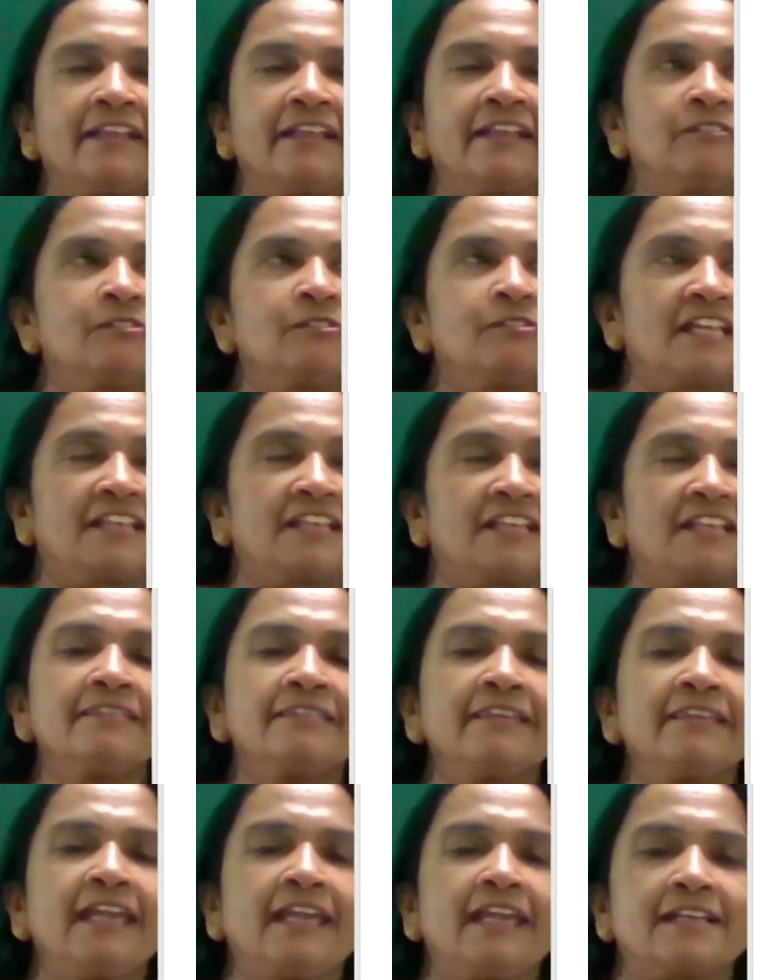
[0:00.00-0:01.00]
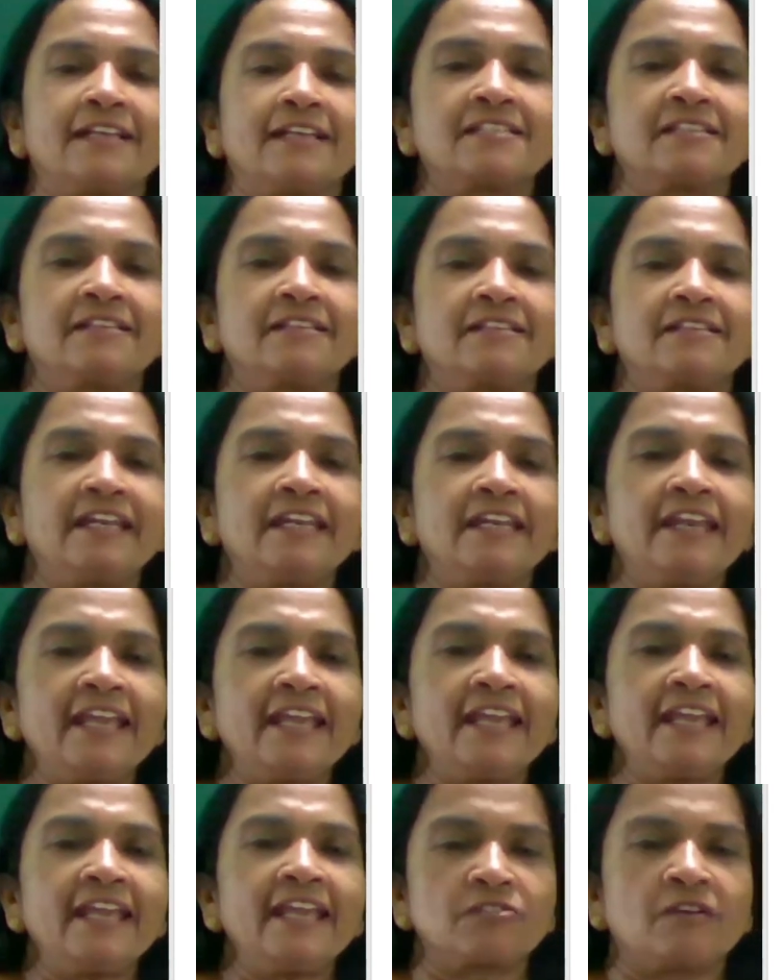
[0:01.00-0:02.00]
Those are the things. The
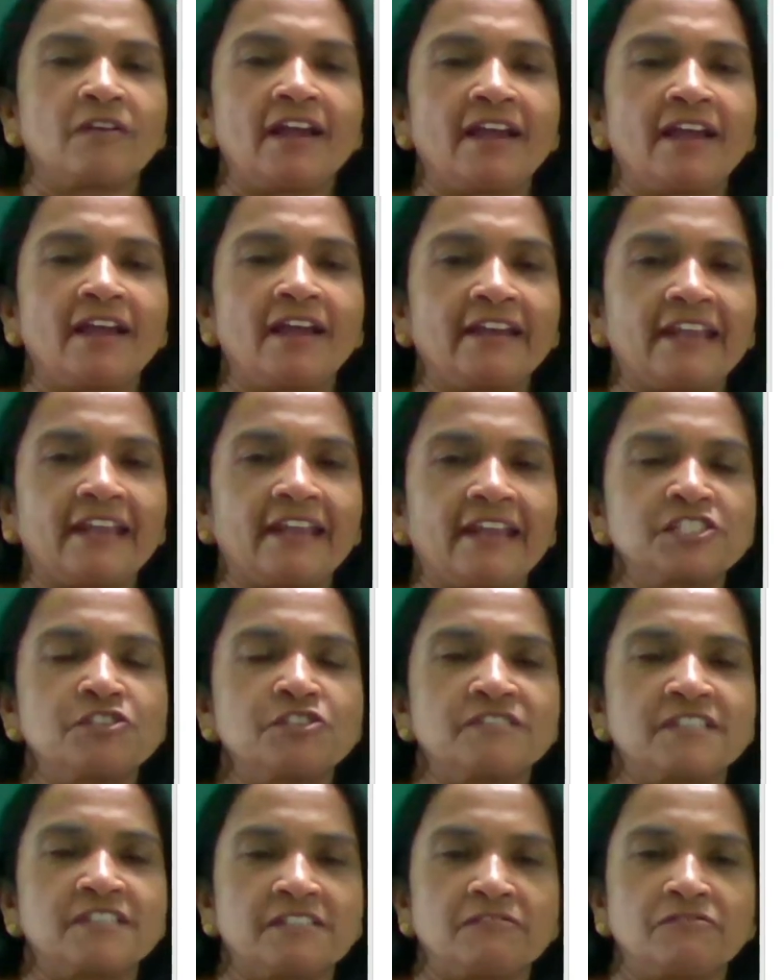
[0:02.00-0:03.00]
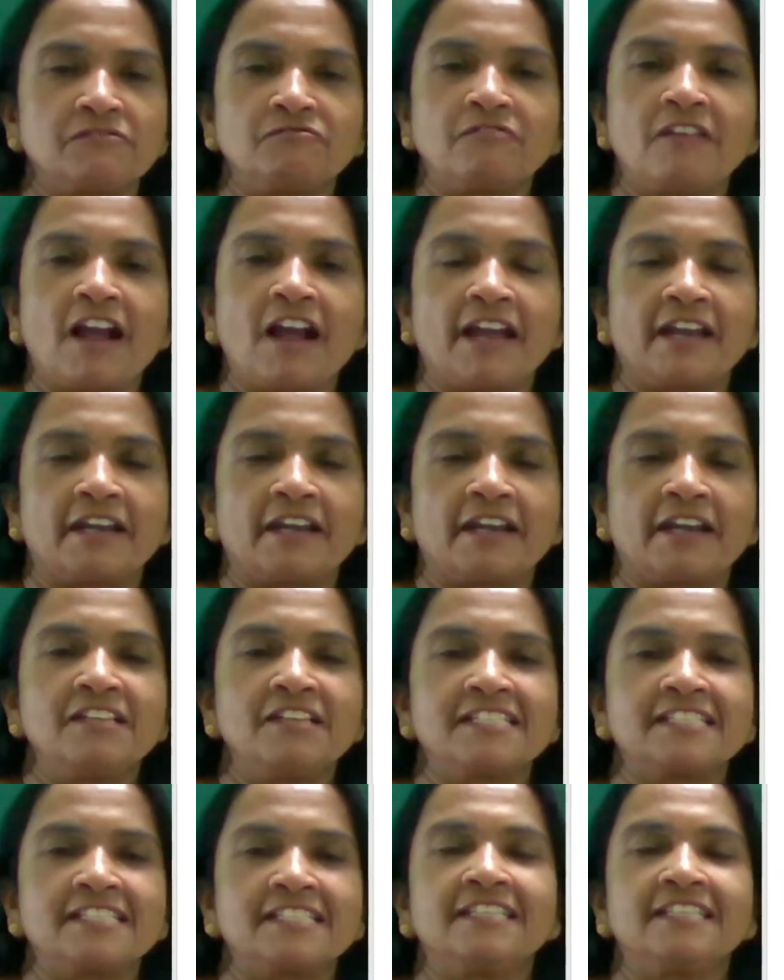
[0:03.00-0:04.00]
next one, activity 1. We
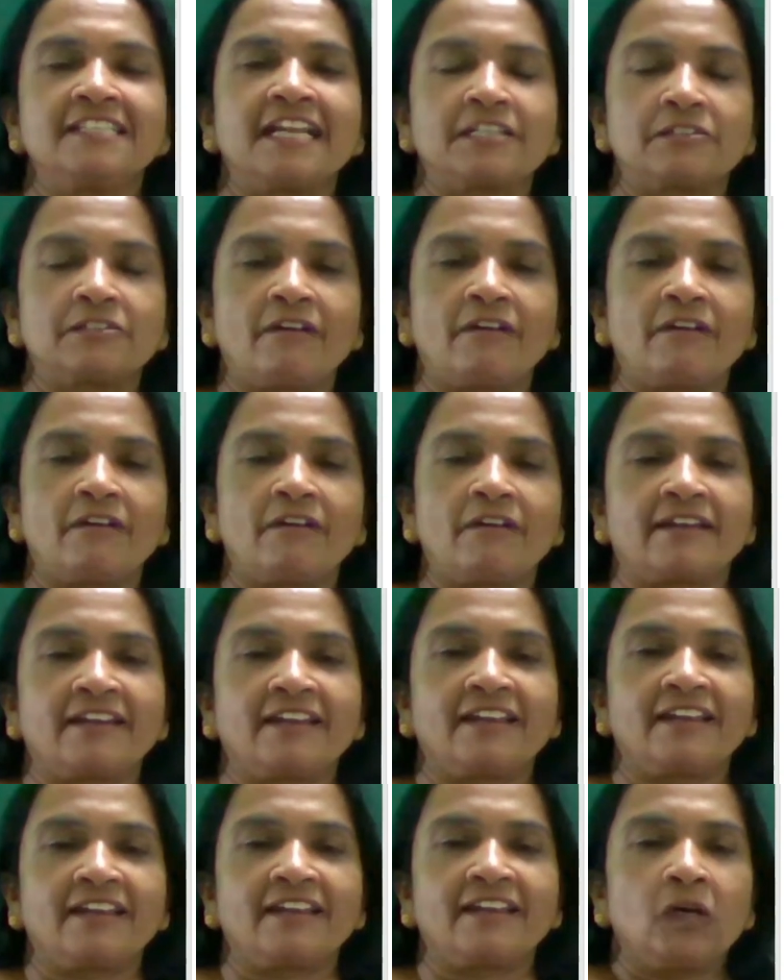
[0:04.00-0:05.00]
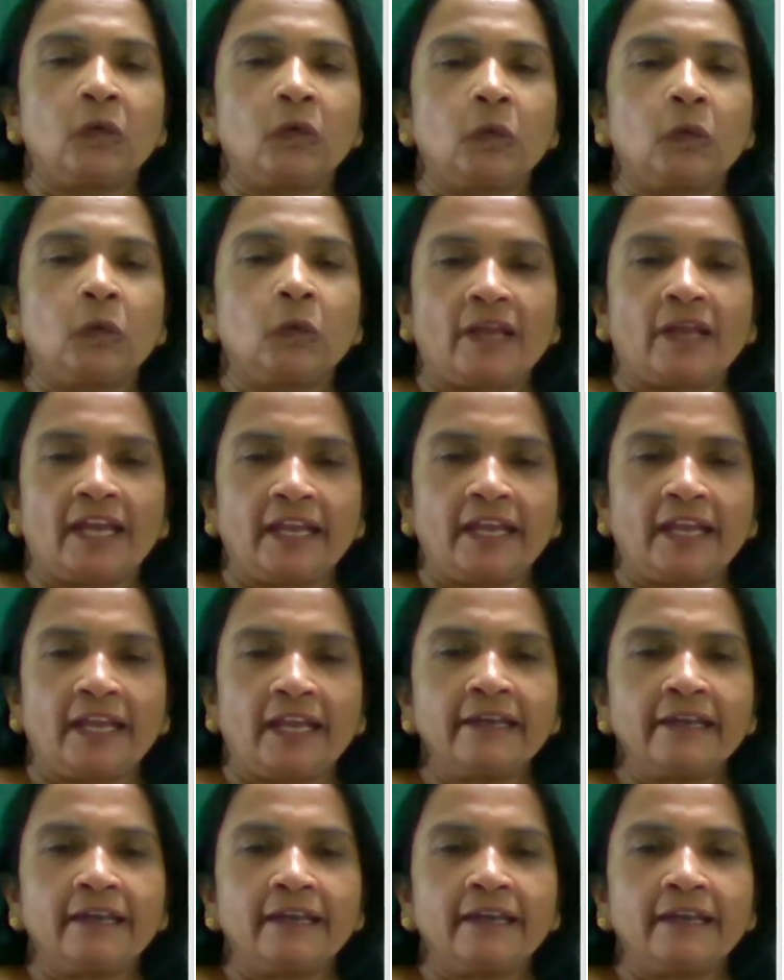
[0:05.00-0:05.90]
see that one, right?